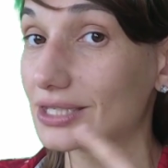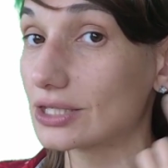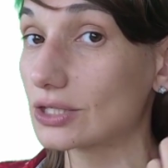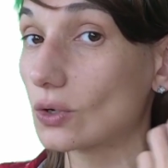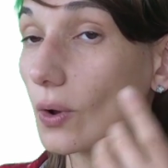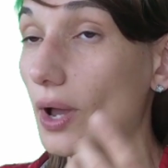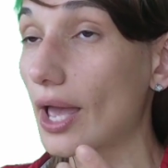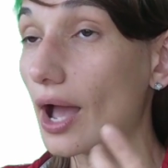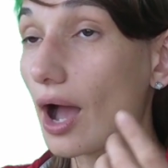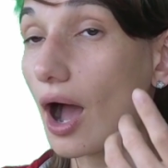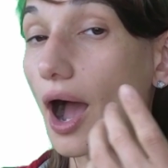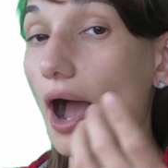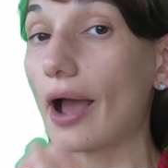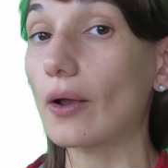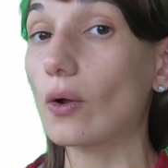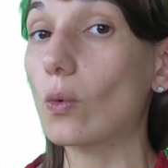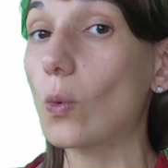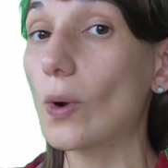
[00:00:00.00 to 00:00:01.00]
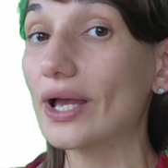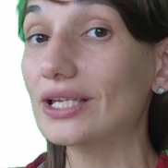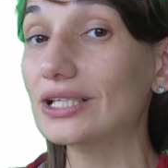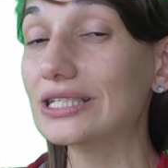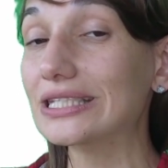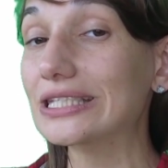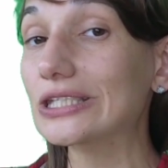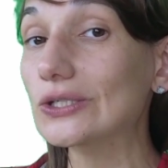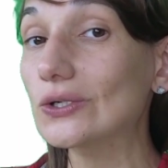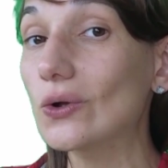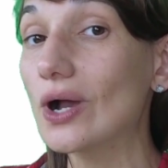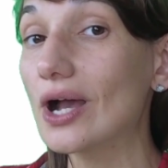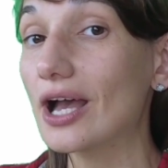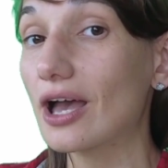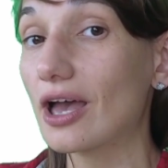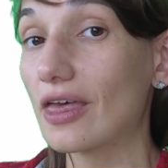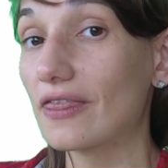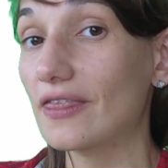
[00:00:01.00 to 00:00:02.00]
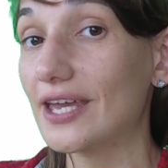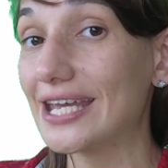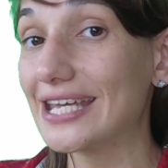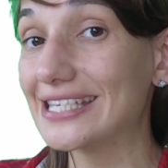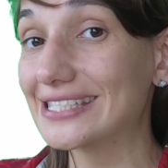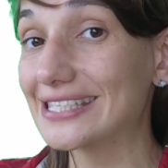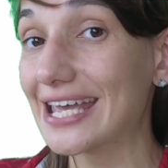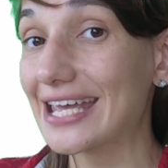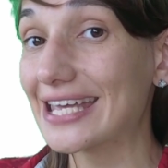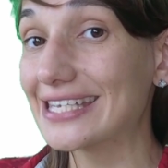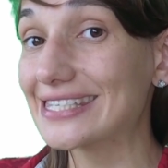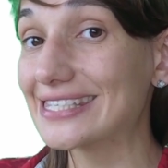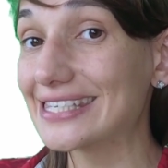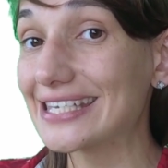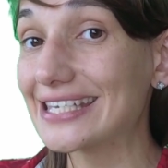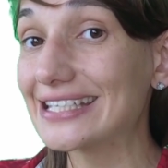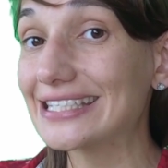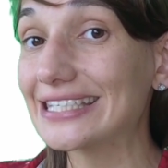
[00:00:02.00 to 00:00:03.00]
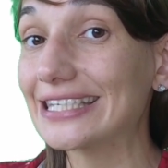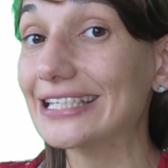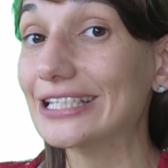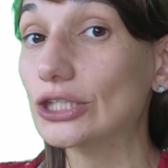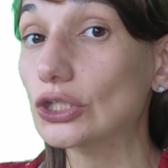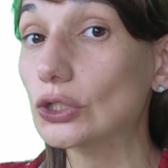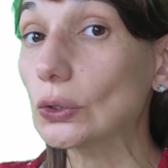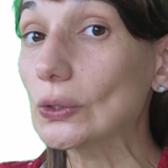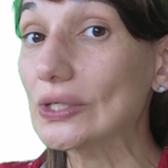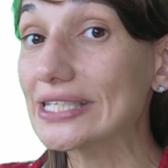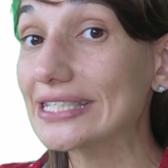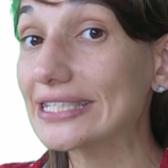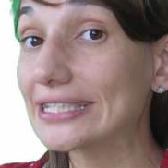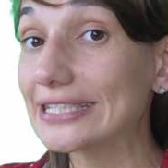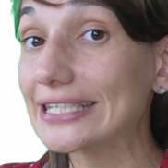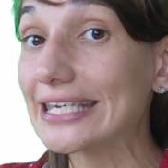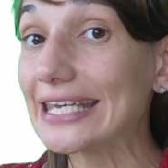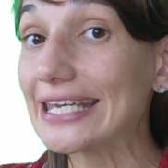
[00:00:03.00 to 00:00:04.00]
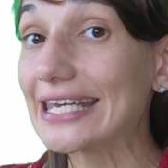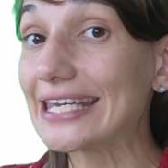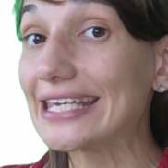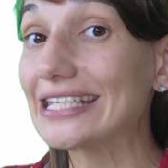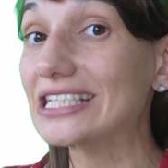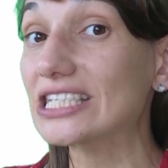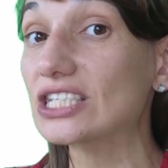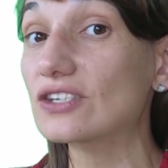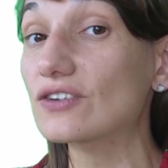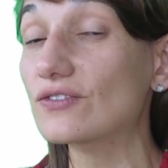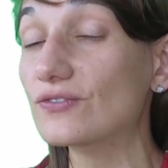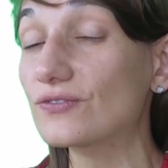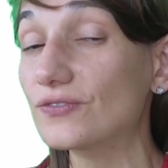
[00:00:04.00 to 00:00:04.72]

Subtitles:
So I went to this city to see its